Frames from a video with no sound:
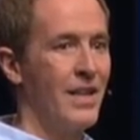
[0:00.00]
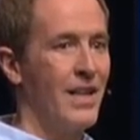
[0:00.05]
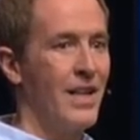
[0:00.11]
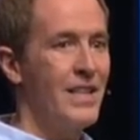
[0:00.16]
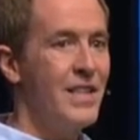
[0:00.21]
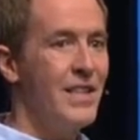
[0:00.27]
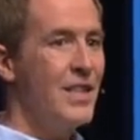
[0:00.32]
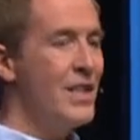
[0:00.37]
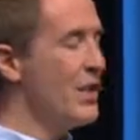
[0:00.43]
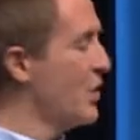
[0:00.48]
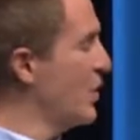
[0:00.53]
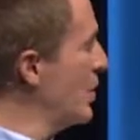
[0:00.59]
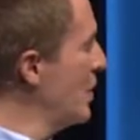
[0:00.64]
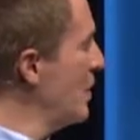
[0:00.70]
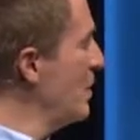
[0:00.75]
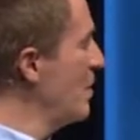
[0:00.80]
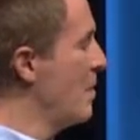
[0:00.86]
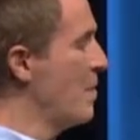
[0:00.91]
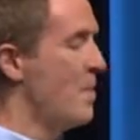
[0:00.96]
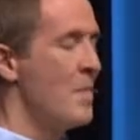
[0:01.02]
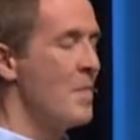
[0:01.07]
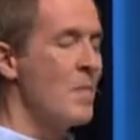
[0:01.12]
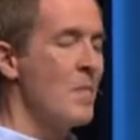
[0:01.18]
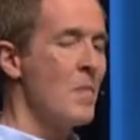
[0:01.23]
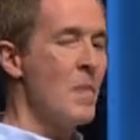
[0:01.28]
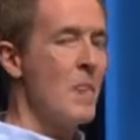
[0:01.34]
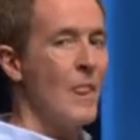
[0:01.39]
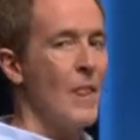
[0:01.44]
Isn't it true
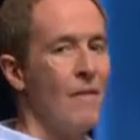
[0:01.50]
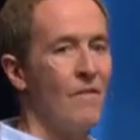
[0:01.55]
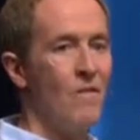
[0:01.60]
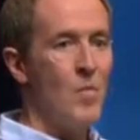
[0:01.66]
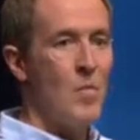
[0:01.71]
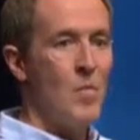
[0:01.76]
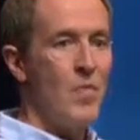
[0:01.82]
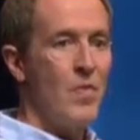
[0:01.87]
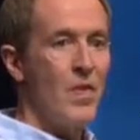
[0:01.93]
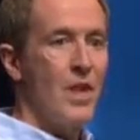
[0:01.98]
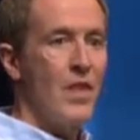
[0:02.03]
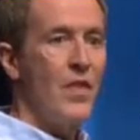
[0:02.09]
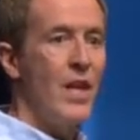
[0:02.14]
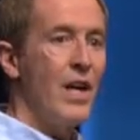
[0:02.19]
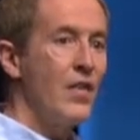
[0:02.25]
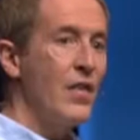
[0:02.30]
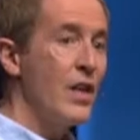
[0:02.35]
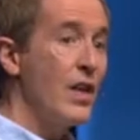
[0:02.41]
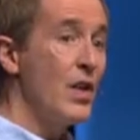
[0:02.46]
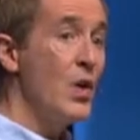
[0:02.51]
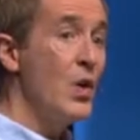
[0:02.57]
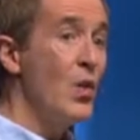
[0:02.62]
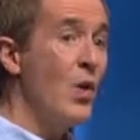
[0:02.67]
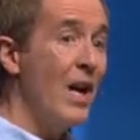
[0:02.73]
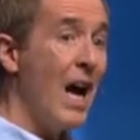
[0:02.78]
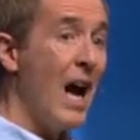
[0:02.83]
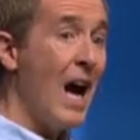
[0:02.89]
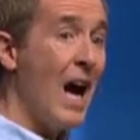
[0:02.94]
that
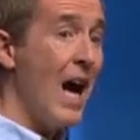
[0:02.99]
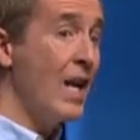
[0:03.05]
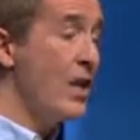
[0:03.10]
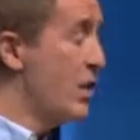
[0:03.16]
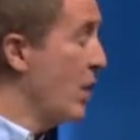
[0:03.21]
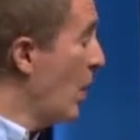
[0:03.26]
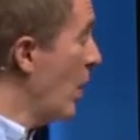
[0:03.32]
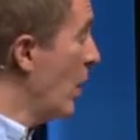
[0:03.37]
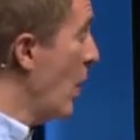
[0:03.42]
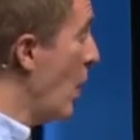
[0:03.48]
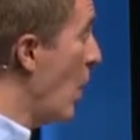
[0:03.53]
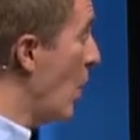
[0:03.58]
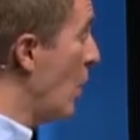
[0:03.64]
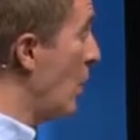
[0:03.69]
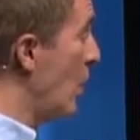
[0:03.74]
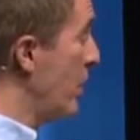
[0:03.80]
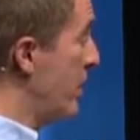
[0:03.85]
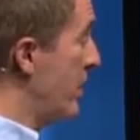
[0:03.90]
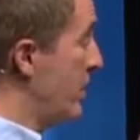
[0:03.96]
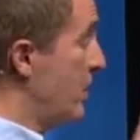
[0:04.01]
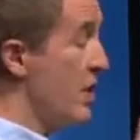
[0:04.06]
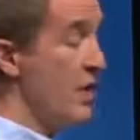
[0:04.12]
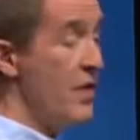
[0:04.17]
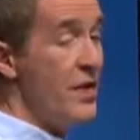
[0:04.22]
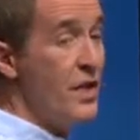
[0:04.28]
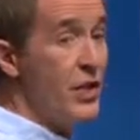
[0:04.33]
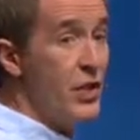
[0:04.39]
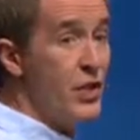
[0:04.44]
you and I don't hold to
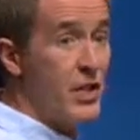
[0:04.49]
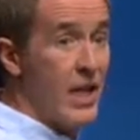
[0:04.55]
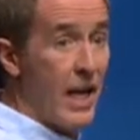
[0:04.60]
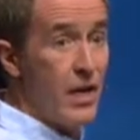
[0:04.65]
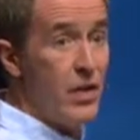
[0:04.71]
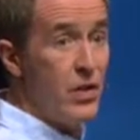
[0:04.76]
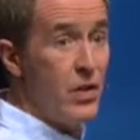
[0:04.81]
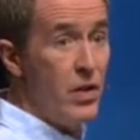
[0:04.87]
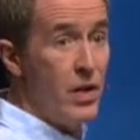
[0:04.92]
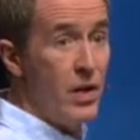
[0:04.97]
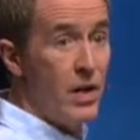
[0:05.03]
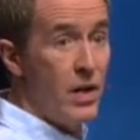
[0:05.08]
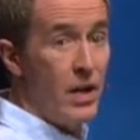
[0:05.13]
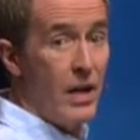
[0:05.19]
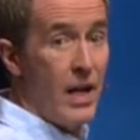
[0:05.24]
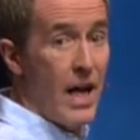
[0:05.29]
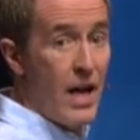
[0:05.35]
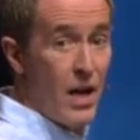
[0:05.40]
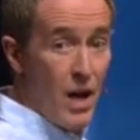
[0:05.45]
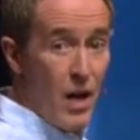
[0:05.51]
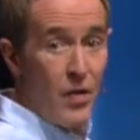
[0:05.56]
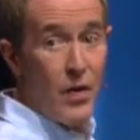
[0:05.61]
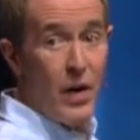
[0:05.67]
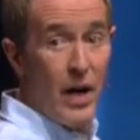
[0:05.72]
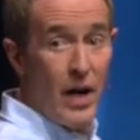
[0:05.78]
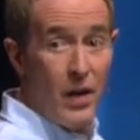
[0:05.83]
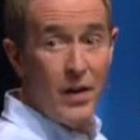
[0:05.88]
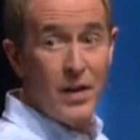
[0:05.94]
this standard in
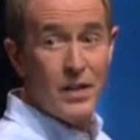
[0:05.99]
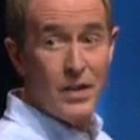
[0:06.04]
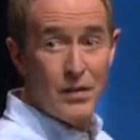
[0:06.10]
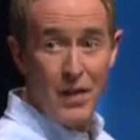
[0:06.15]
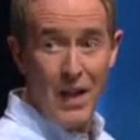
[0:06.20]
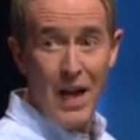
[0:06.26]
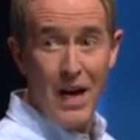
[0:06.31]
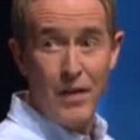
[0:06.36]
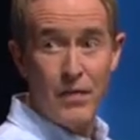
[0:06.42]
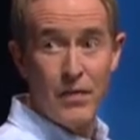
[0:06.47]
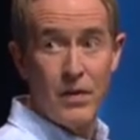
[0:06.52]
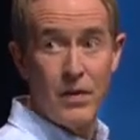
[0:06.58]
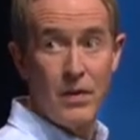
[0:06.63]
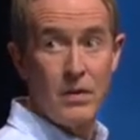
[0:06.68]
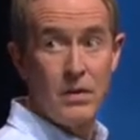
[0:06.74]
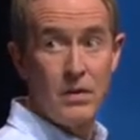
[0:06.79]
other areas of life?